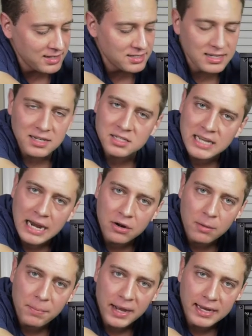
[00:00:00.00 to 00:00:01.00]
six
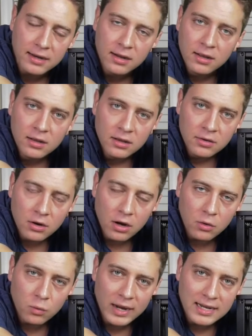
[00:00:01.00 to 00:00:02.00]
terabyte
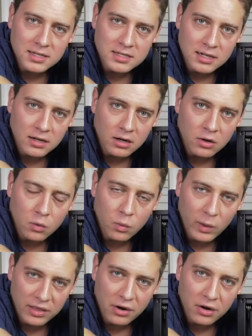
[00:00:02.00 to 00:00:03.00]
uh, RAID zero
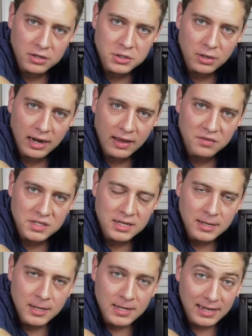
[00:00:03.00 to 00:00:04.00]
with hard drives
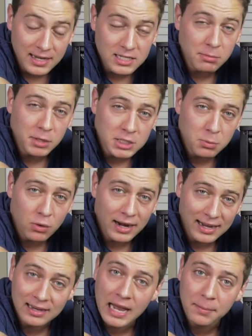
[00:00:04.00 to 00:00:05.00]
is a much more
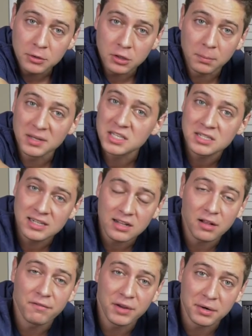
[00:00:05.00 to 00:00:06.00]
economical but
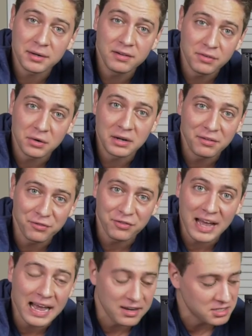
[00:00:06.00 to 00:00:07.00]
still very, very
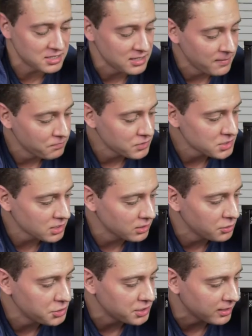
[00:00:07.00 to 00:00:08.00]
fast
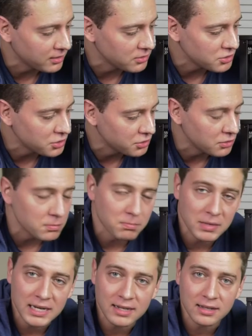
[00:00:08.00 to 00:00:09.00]
solution to
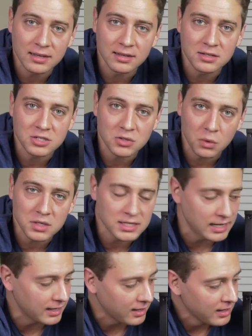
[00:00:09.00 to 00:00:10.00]
media
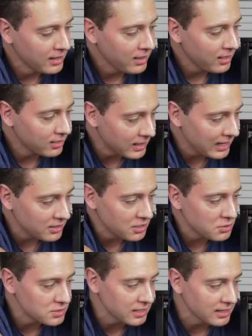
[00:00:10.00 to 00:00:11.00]
sourcing than
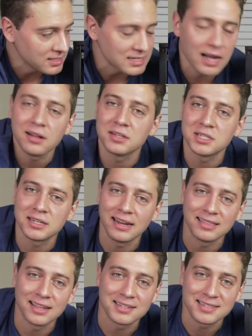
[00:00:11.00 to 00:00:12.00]
using a solid
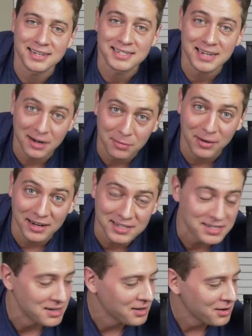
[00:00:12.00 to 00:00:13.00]
state that's six
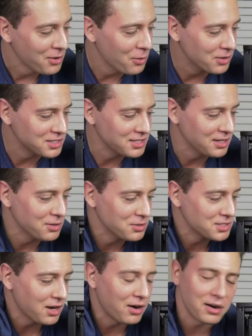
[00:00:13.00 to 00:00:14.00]
terabytes or to
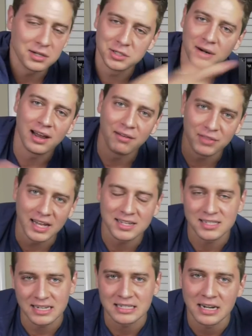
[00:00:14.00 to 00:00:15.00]
use a hard drive that's
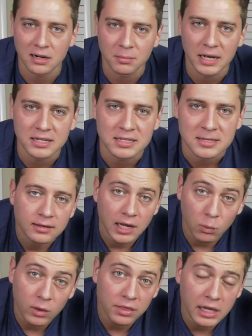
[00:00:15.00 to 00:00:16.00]
six terabytes.
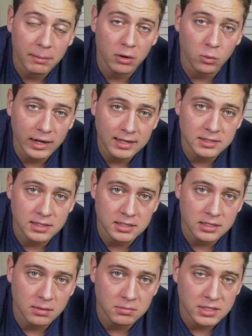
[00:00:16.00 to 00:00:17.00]
Now one thing about RAID
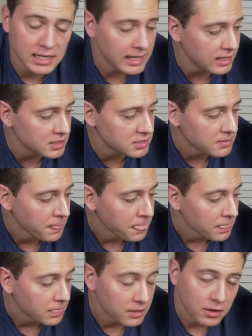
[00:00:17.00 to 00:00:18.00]
systems is
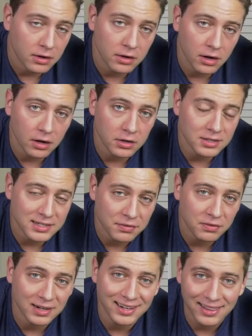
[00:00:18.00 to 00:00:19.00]
there are
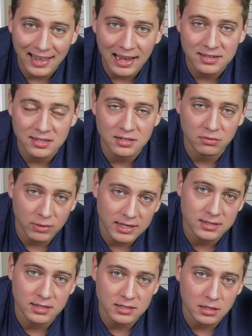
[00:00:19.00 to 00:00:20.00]
different classes of
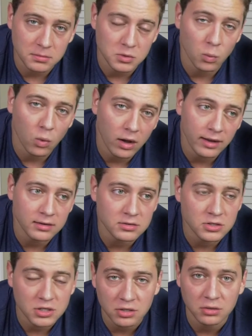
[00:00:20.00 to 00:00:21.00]
RAID systems,
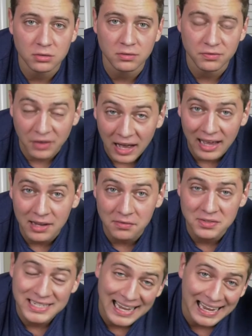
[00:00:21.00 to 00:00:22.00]
one, two,
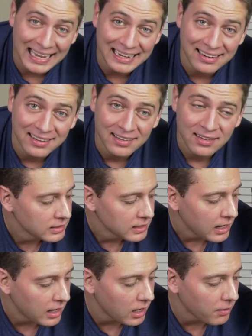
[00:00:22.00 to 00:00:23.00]
five, ten.
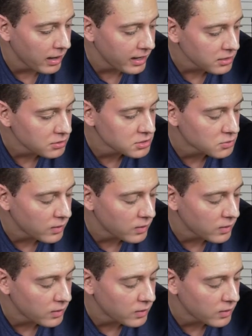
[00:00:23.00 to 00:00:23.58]
Uh, I use